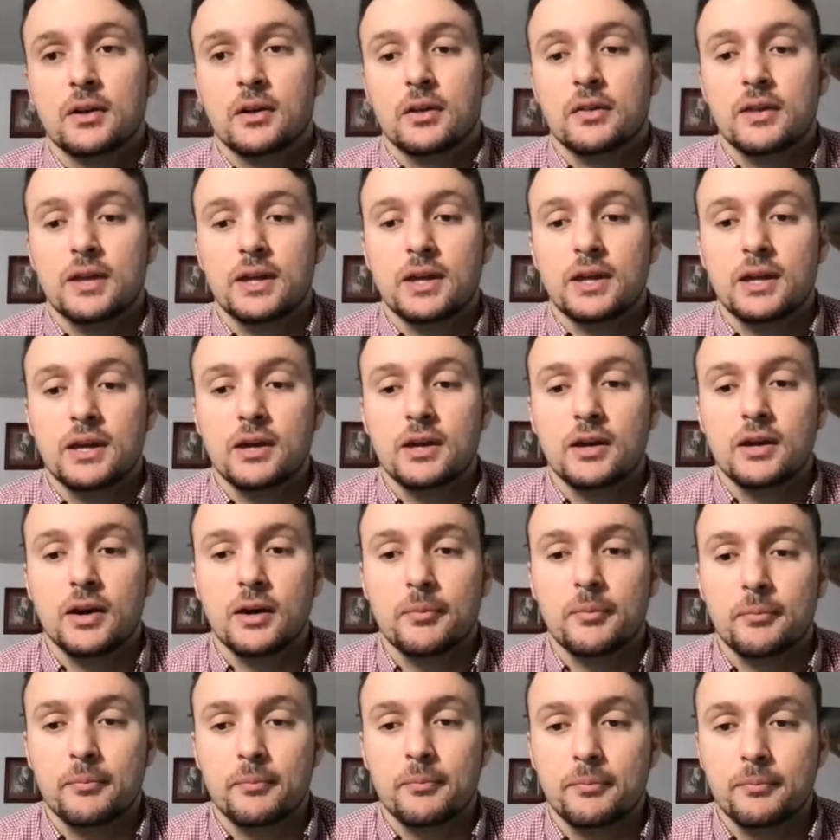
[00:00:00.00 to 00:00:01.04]
the
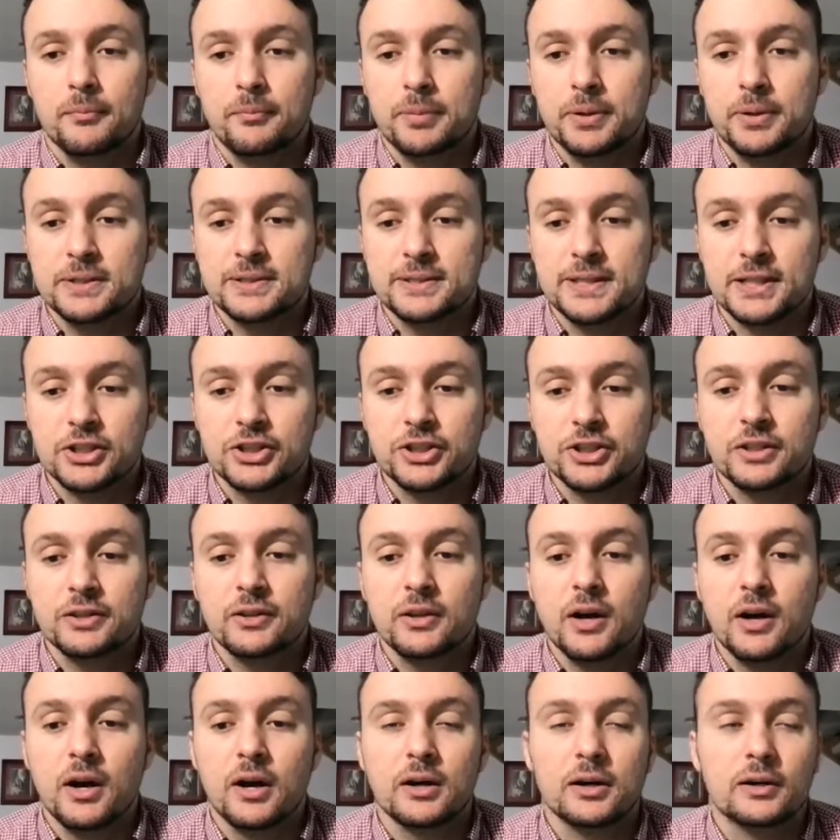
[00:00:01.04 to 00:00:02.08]
position
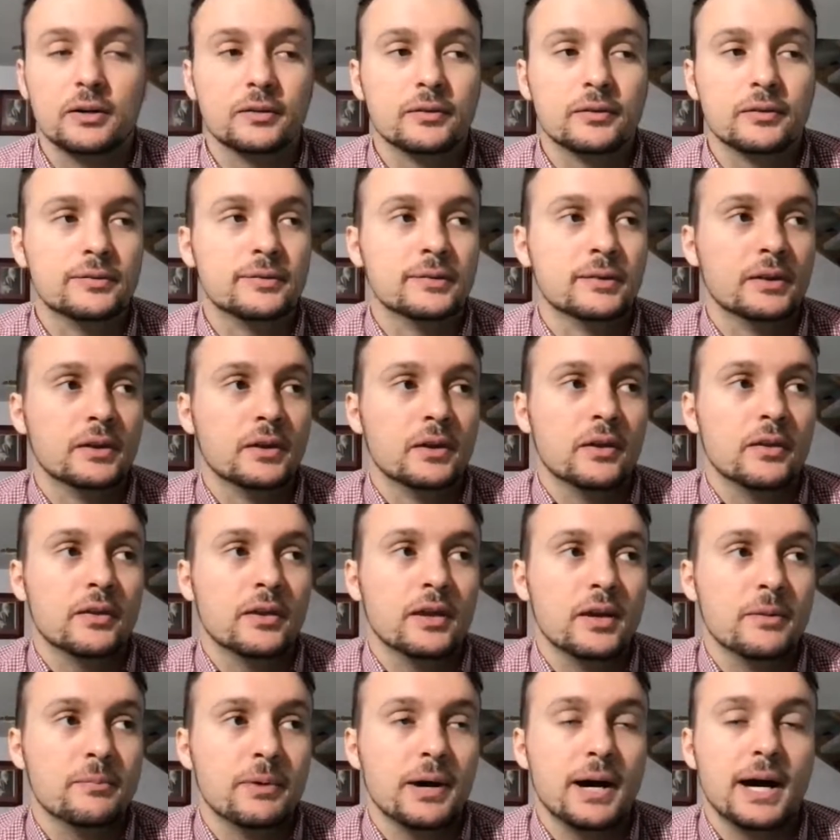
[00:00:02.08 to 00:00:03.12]
of
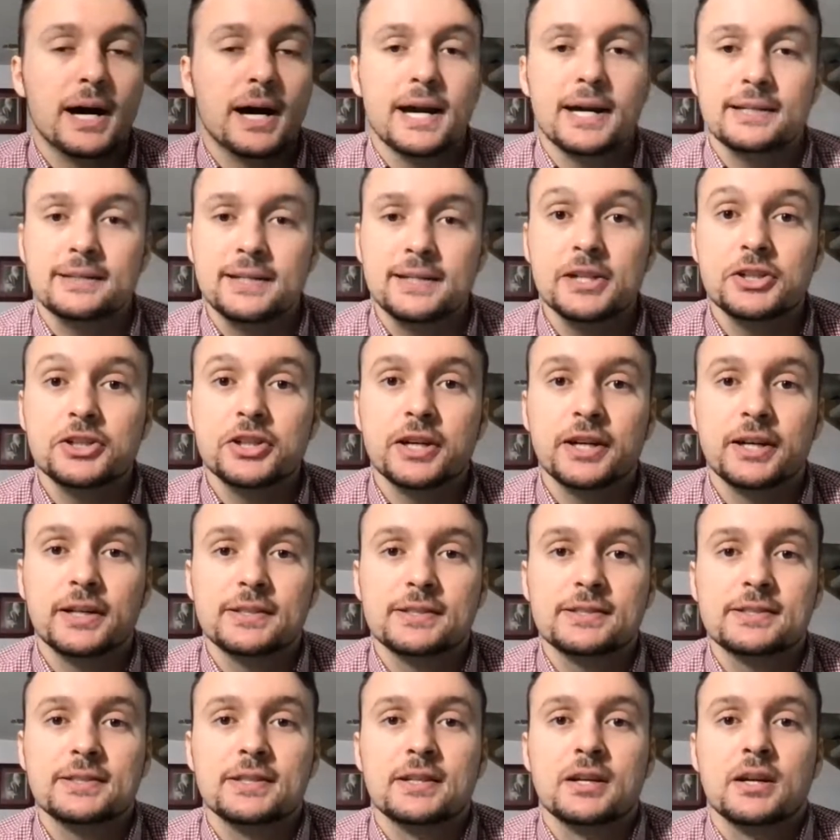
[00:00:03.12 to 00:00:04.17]
the Baha'i
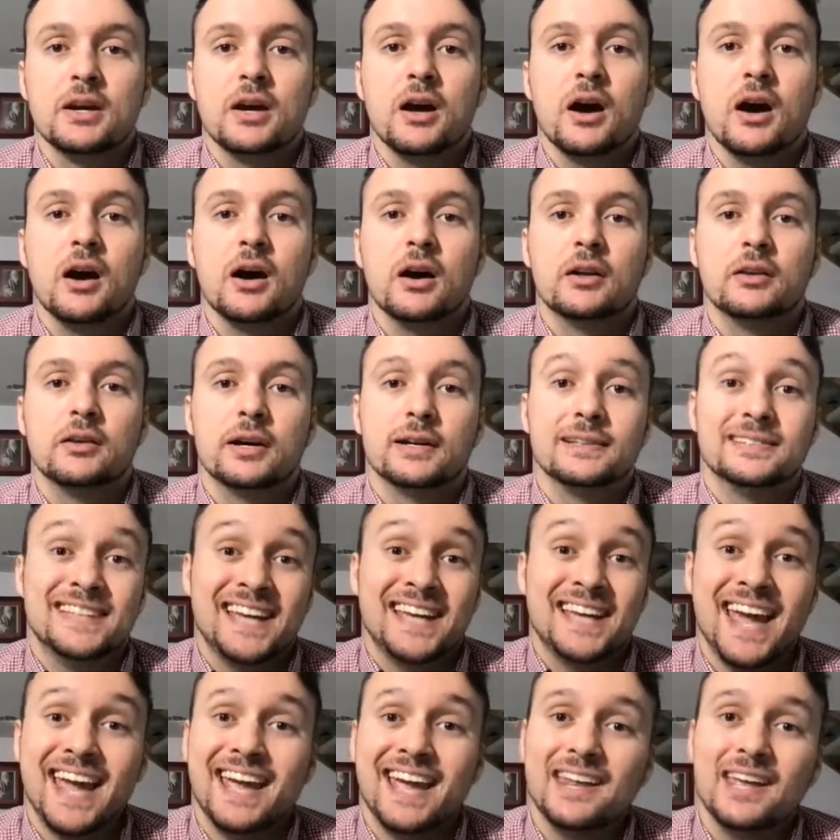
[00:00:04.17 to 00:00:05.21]
teachings on
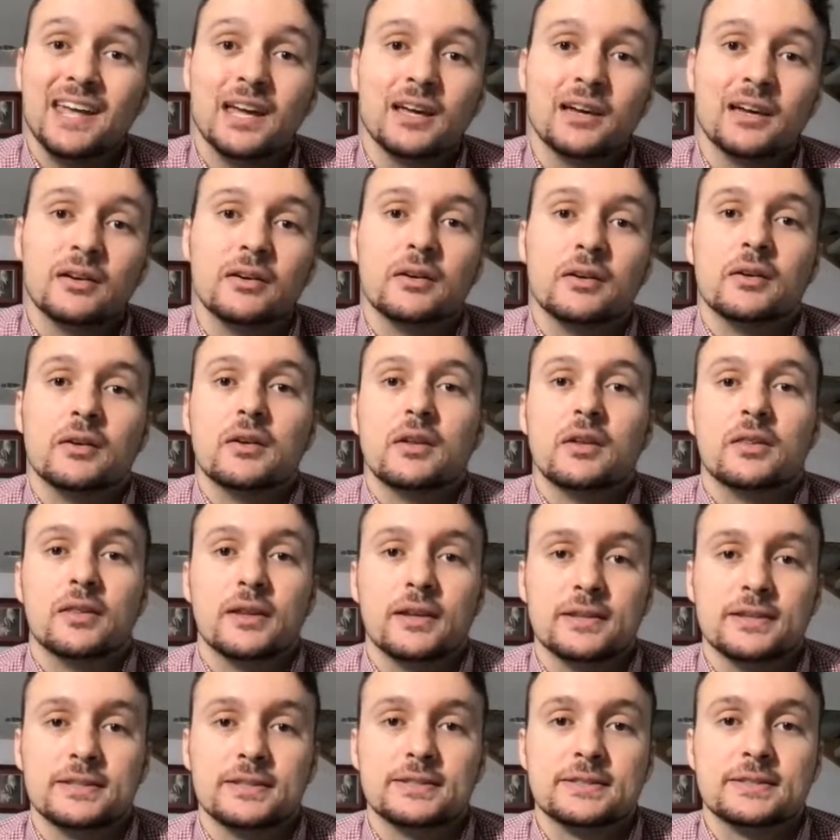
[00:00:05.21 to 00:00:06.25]
attaining
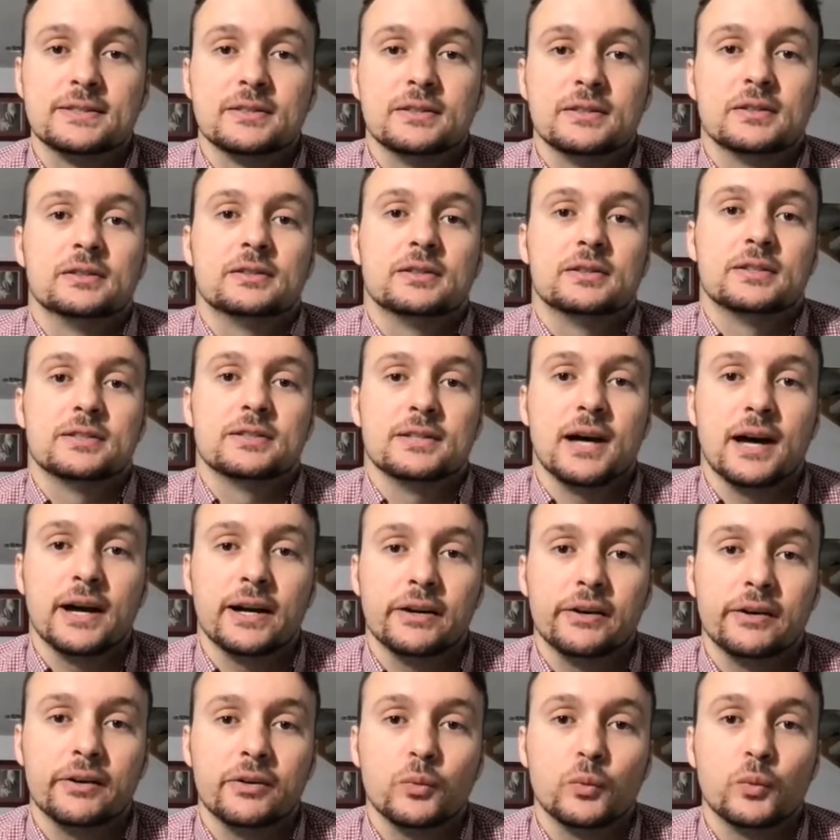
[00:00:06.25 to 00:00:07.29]
this
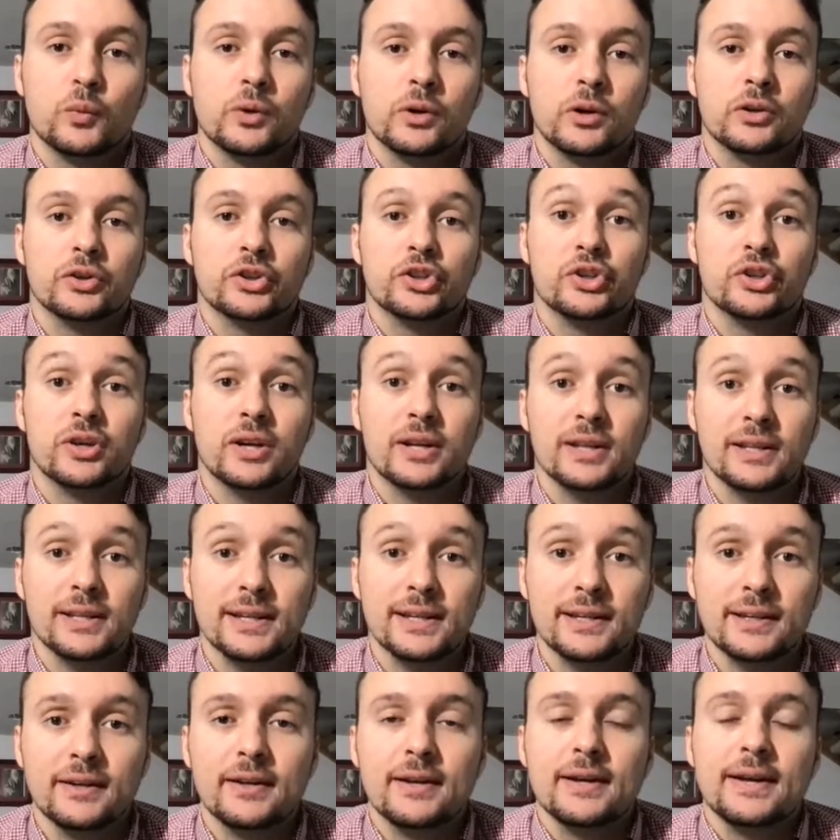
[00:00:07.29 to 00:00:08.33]
desired world
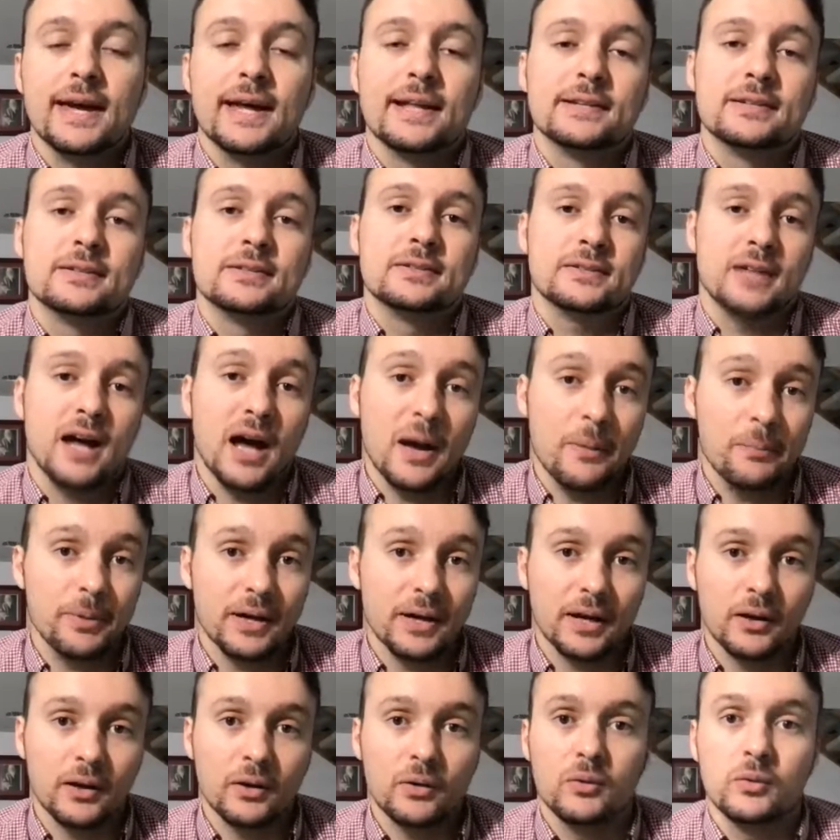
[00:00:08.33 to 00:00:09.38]
unity and
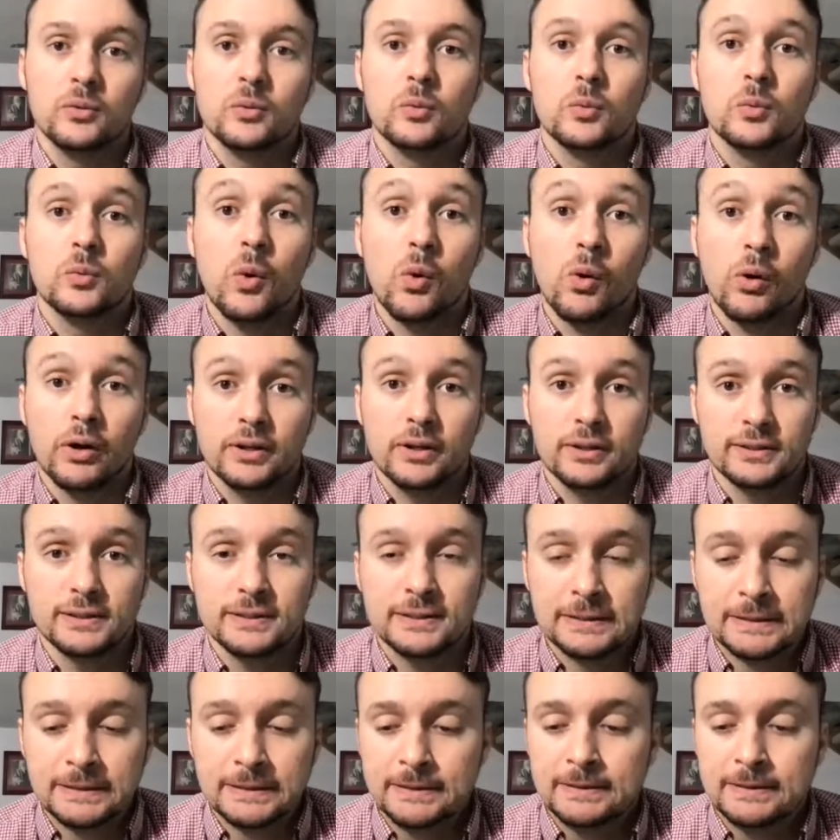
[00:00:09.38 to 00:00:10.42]
stopping wars.